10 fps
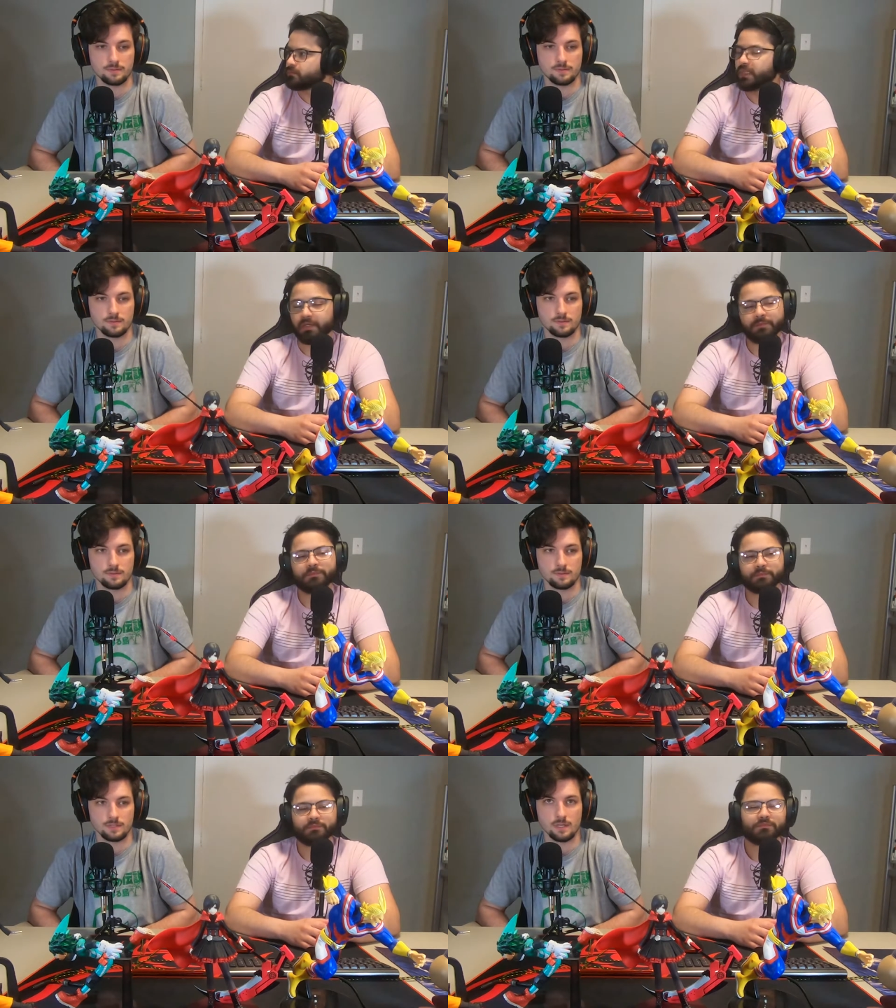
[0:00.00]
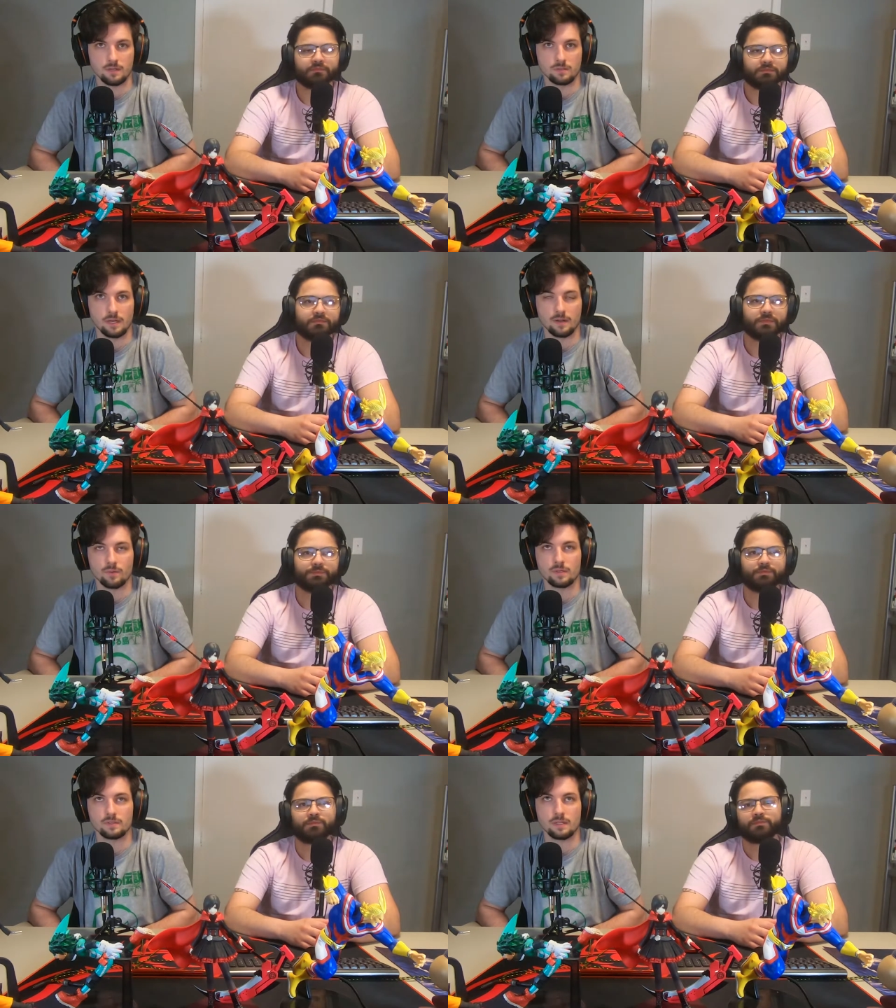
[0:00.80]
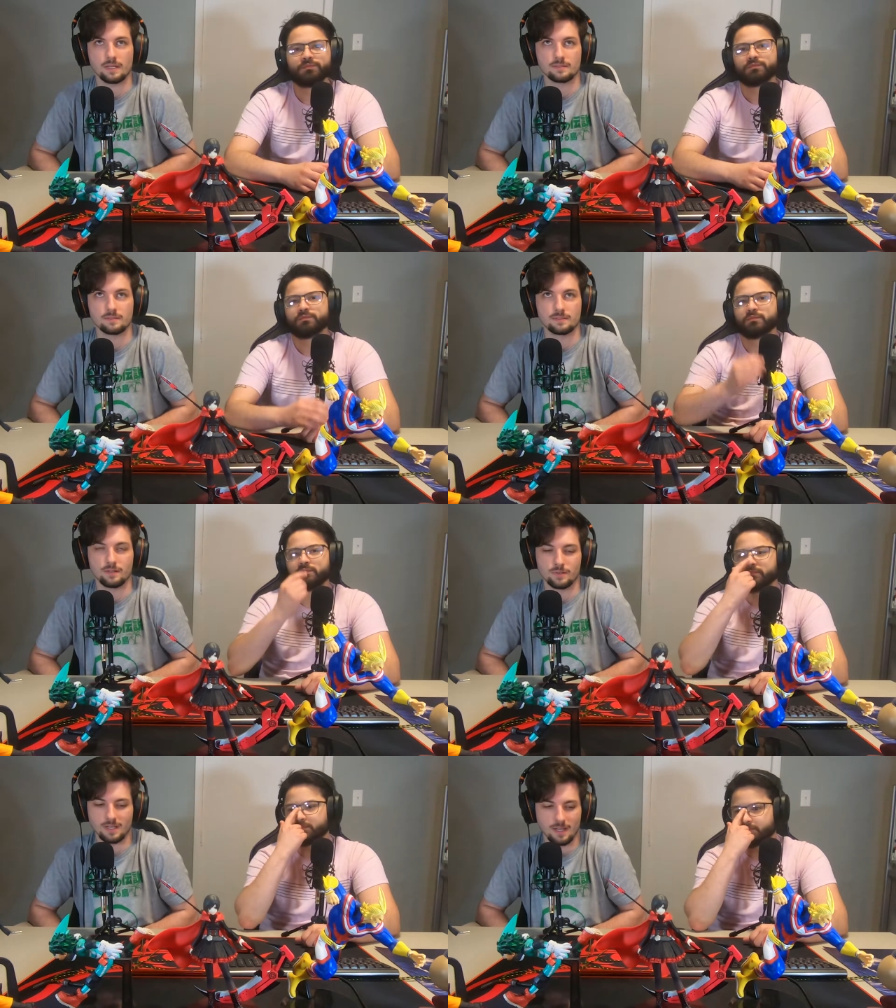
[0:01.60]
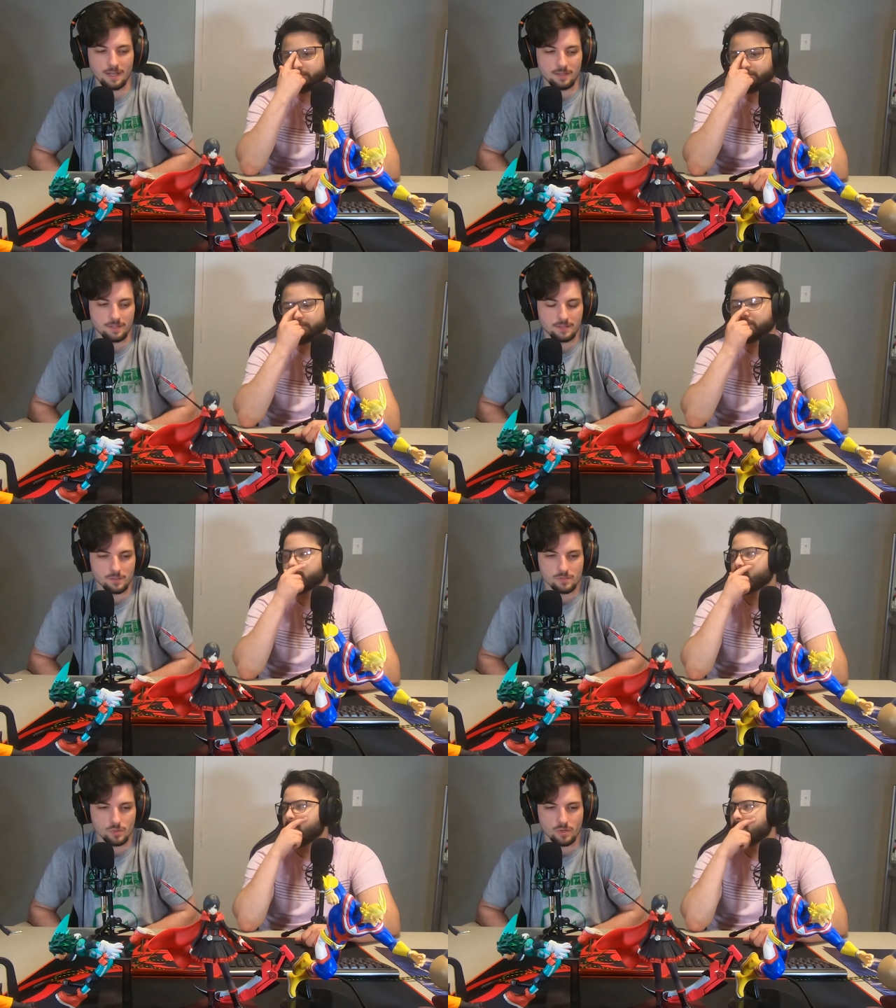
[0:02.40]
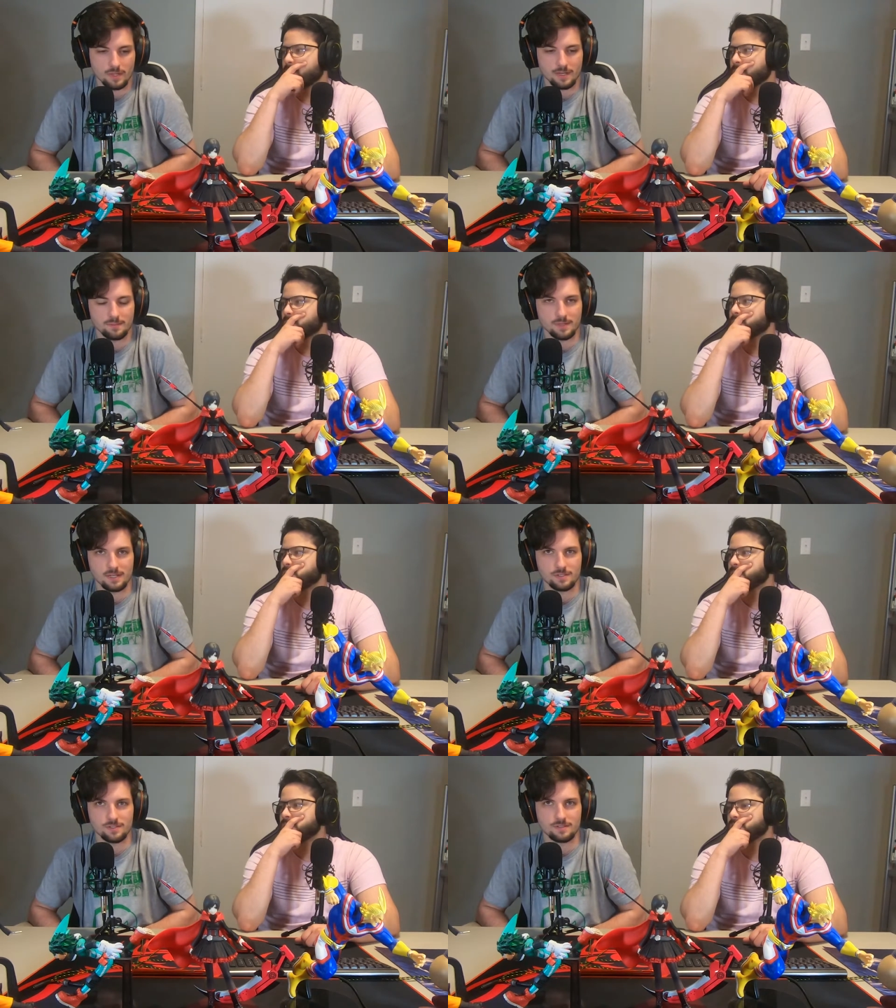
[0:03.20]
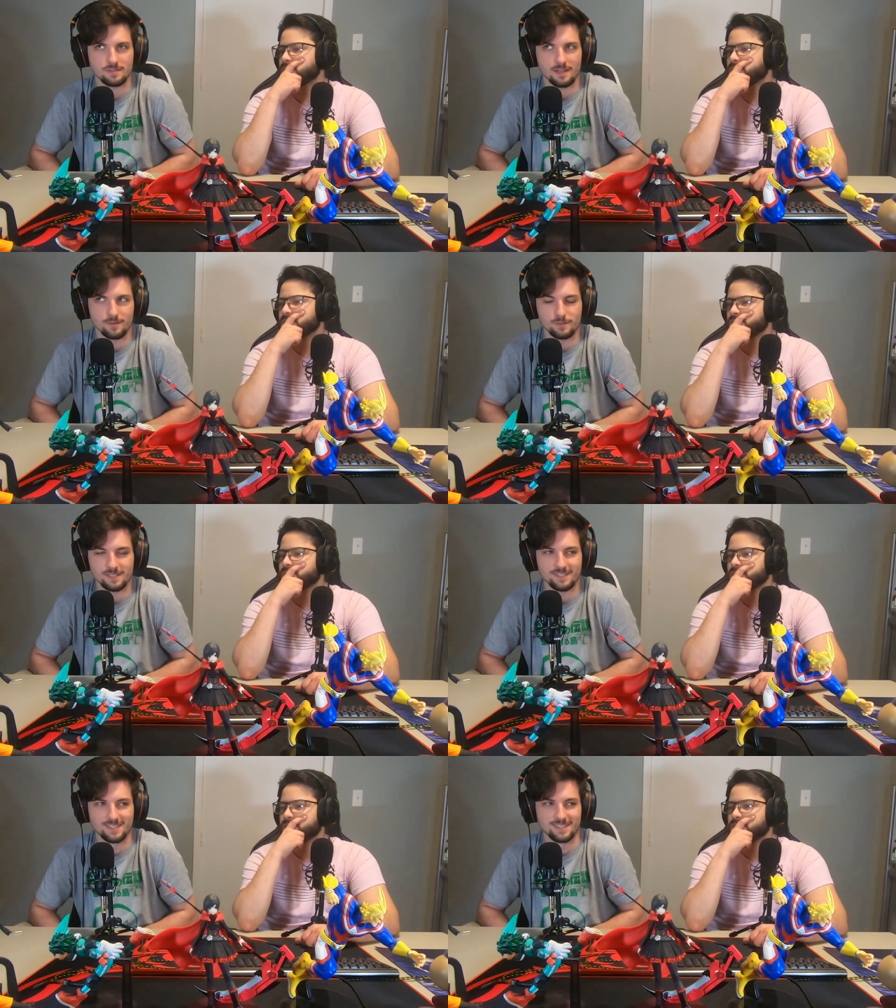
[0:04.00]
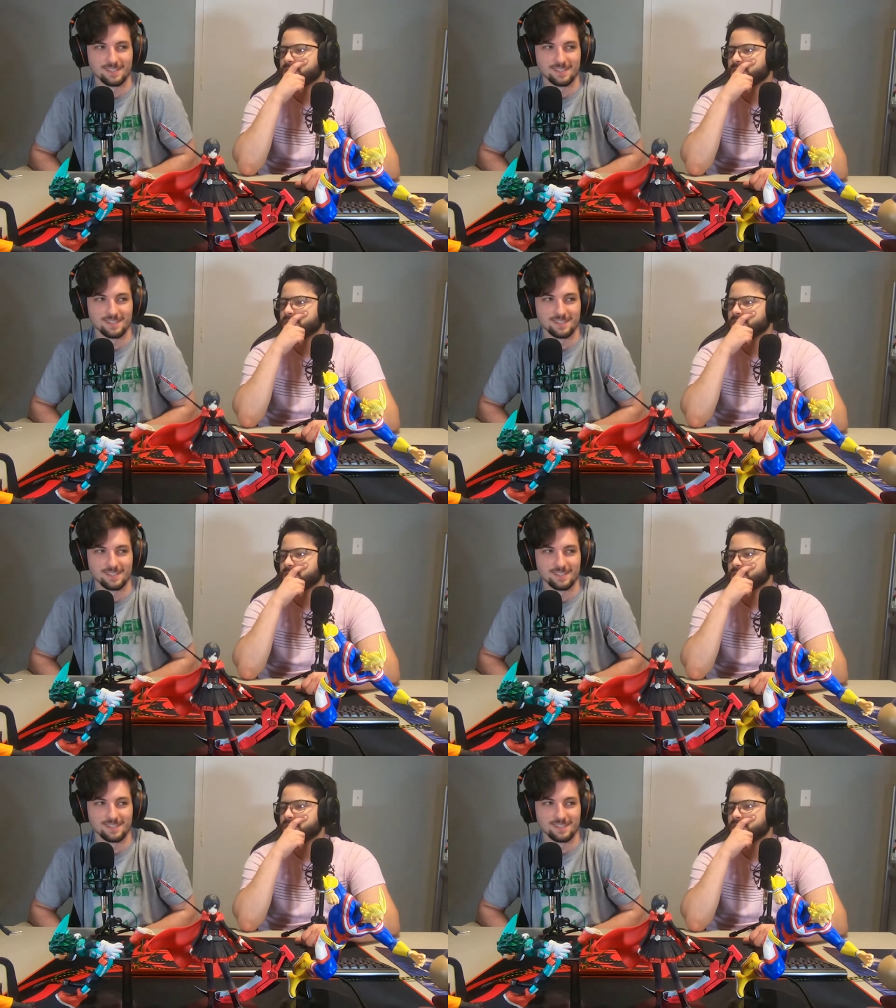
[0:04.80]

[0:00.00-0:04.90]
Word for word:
Speaker 1: Yeah. You know, I don't want, like, there, I, I thought there was more to that, but I just, I don't want it to